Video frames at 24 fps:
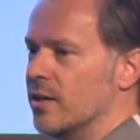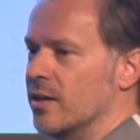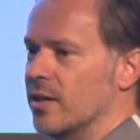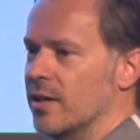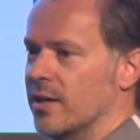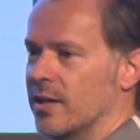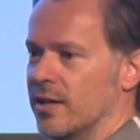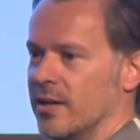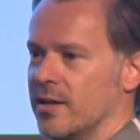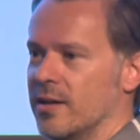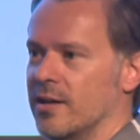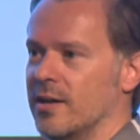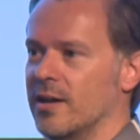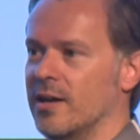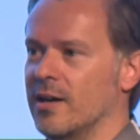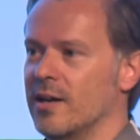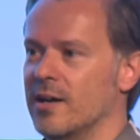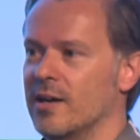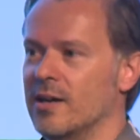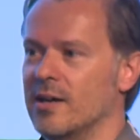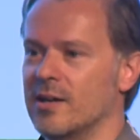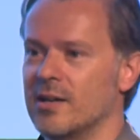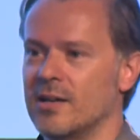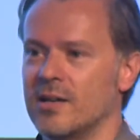
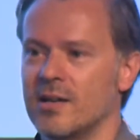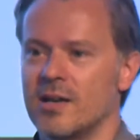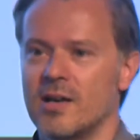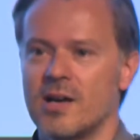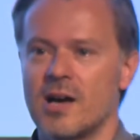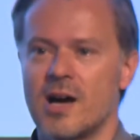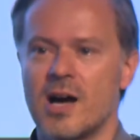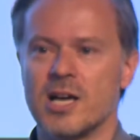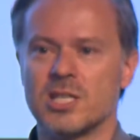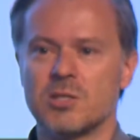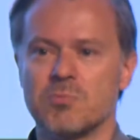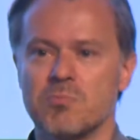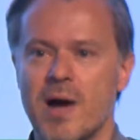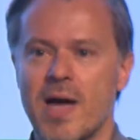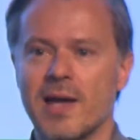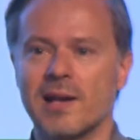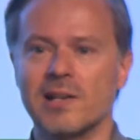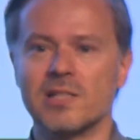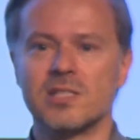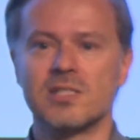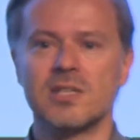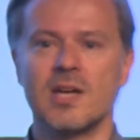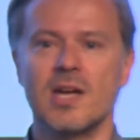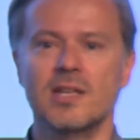As
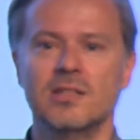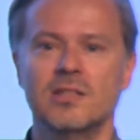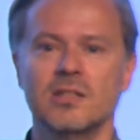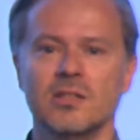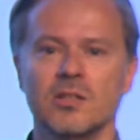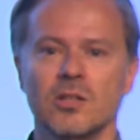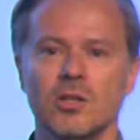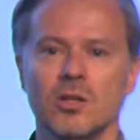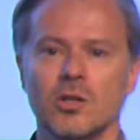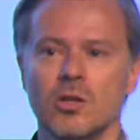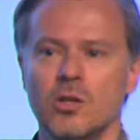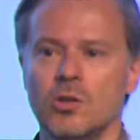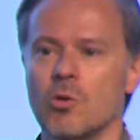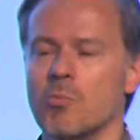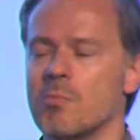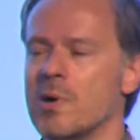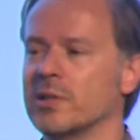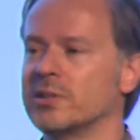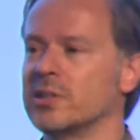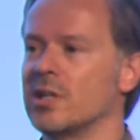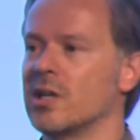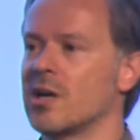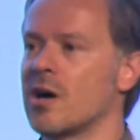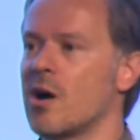Michael said, no
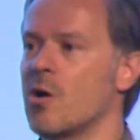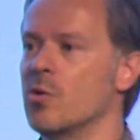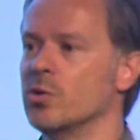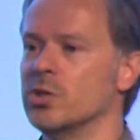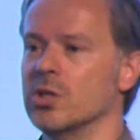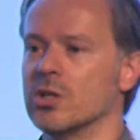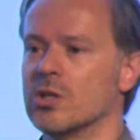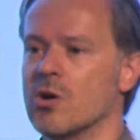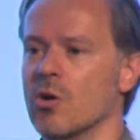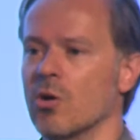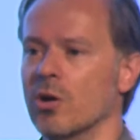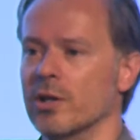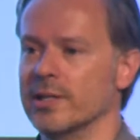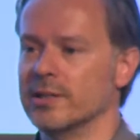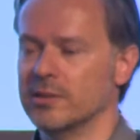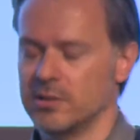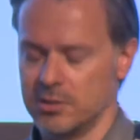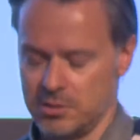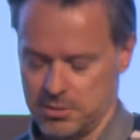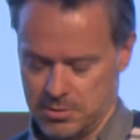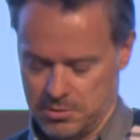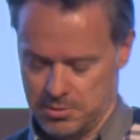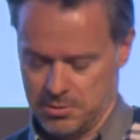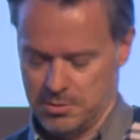matter how you call
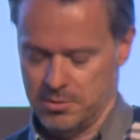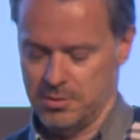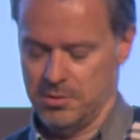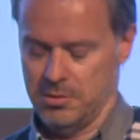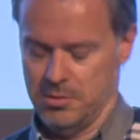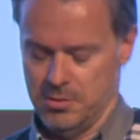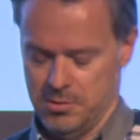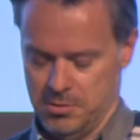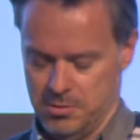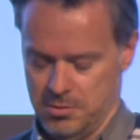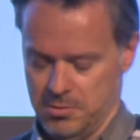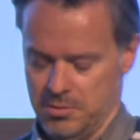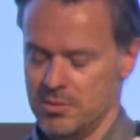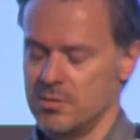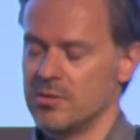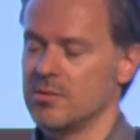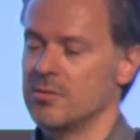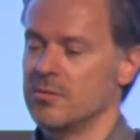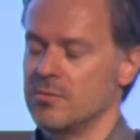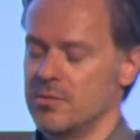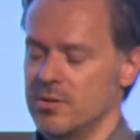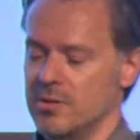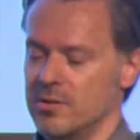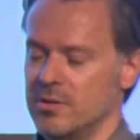it,
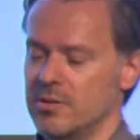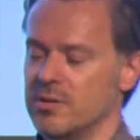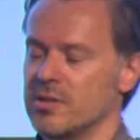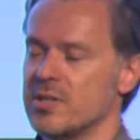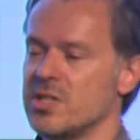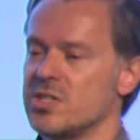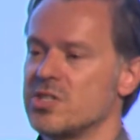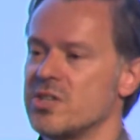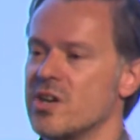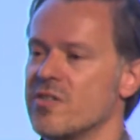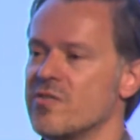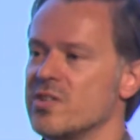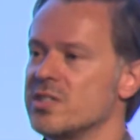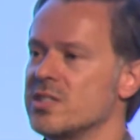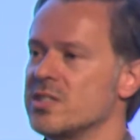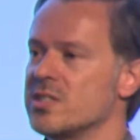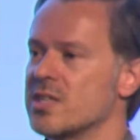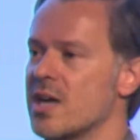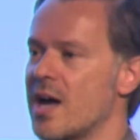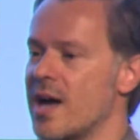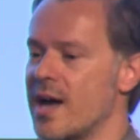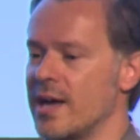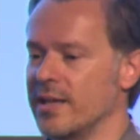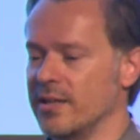service
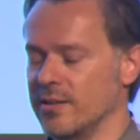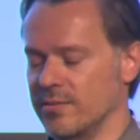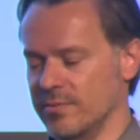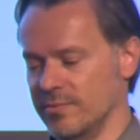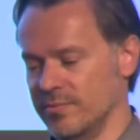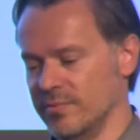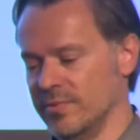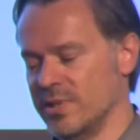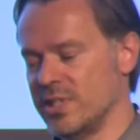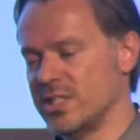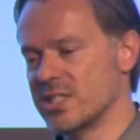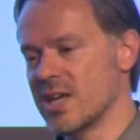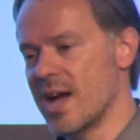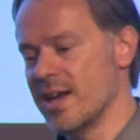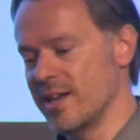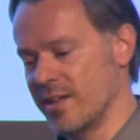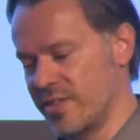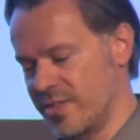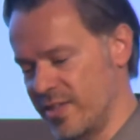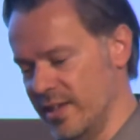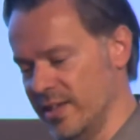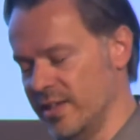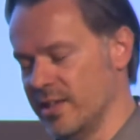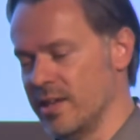design, design
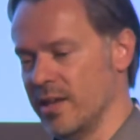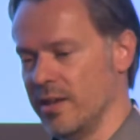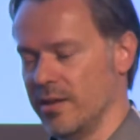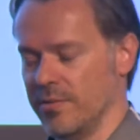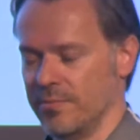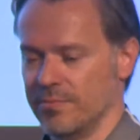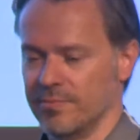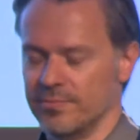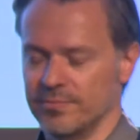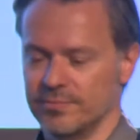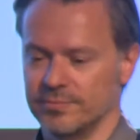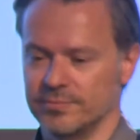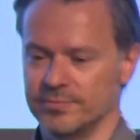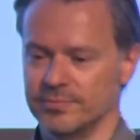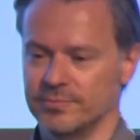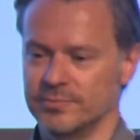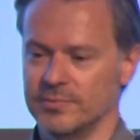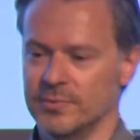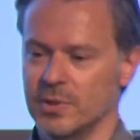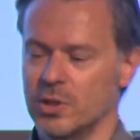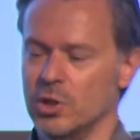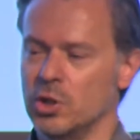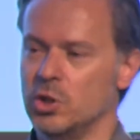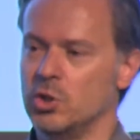thinking,
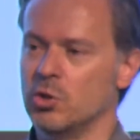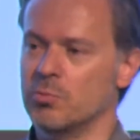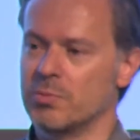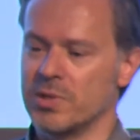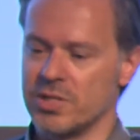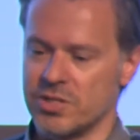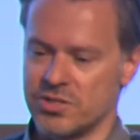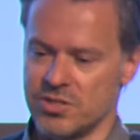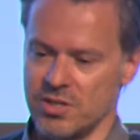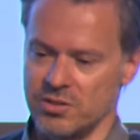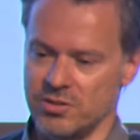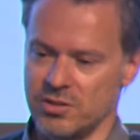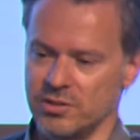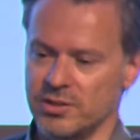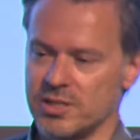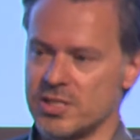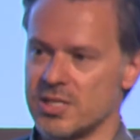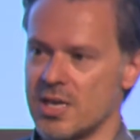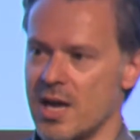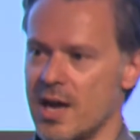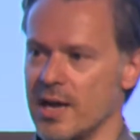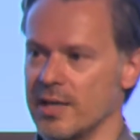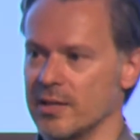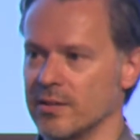human-centered
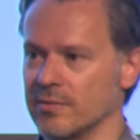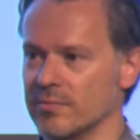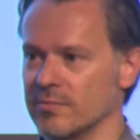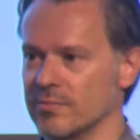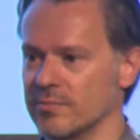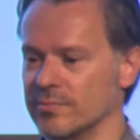design,